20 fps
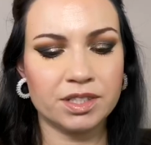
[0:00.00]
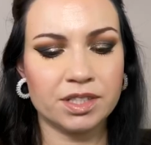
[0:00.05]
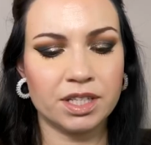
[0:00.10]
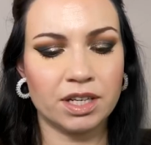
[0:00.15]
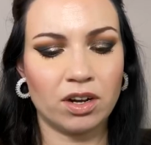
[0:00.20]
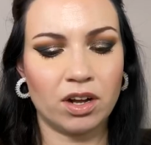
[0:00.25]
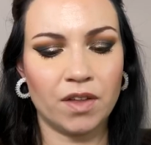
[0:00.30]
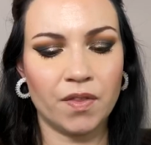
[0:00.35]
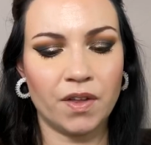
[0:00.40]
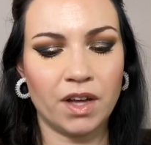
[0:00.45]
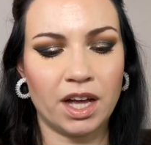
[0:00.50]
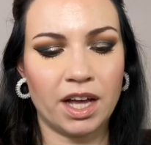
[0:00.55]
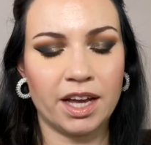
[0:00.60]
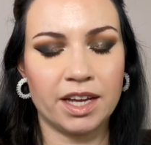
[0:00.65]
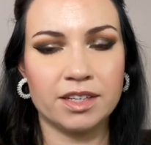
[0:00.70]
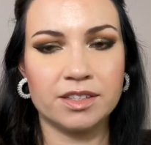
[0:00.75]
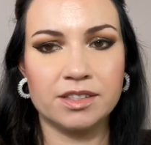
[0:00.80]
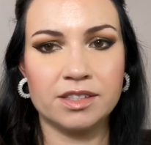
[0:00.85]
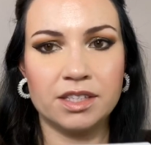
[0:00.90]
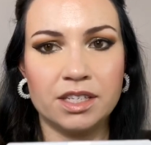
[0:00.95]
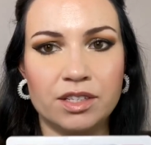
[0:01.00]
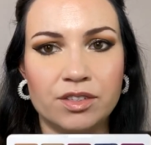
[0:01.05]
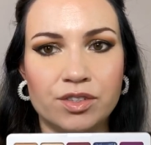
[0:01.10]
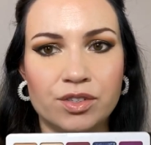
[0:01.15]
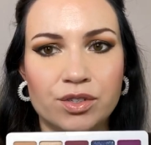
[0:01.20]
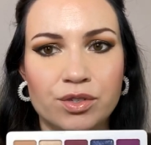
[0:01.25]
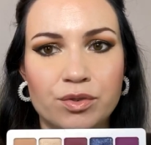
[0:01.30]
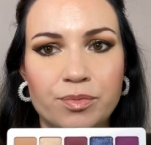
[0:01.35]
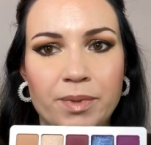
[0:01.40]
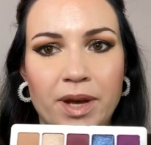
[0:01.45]
that on the eyes, these
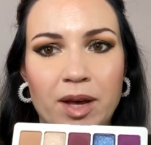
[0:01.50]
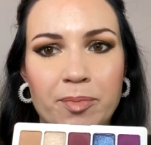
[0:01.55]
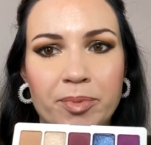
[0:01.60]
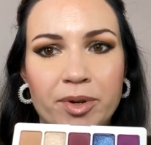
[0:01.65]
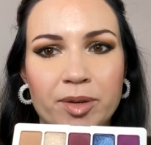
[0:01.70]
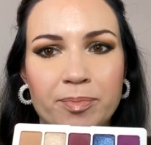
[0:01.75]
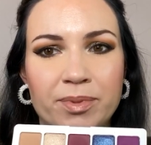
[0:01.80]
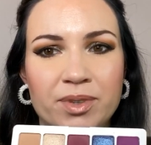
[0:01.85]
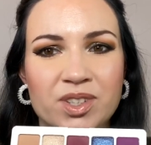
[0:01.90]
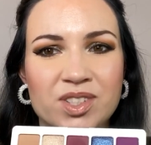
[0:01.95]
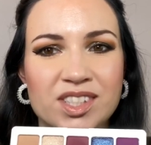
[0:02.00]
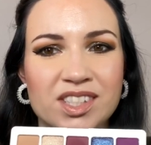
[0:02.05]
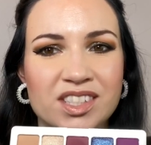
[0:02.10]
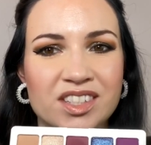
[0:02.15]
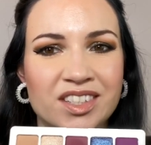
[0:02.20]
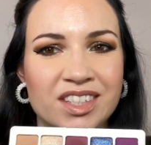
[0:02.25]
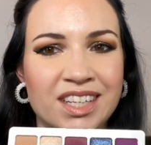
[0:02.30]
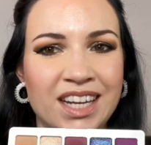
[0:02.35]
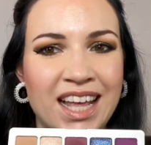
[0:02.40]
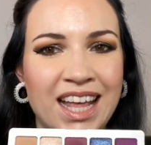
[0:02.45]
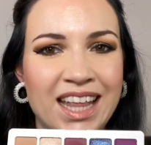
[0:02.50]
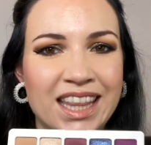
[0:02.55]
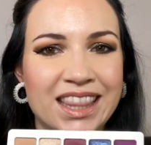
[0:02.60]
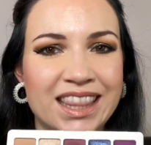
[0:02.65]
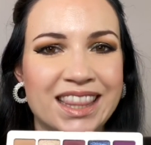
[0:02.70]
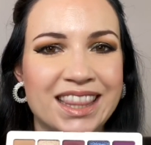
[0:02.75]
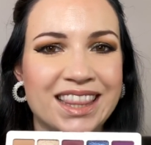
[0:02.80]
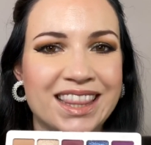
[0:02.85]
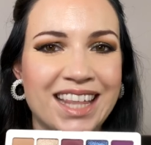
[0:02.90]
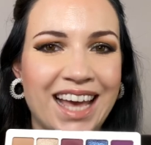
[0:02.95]
two matte purples, they're not
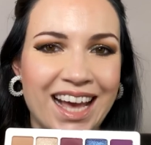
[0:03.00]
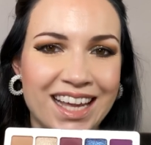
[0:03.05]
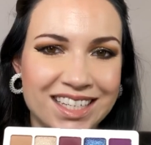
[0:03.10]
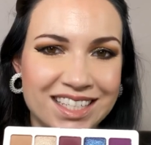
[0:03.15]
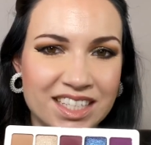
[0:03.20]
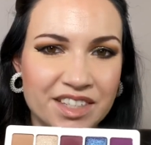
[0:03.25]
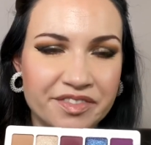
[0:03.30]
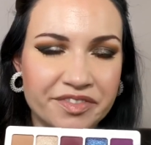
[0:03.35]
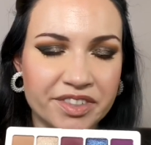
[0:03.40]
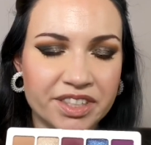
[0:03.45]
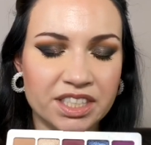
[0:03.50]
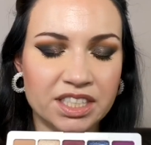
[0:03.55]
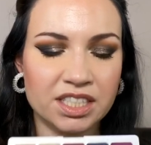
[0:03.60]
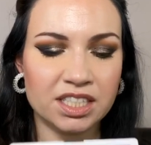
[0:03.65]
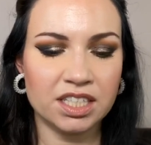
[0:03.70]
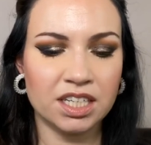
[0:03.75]
that different.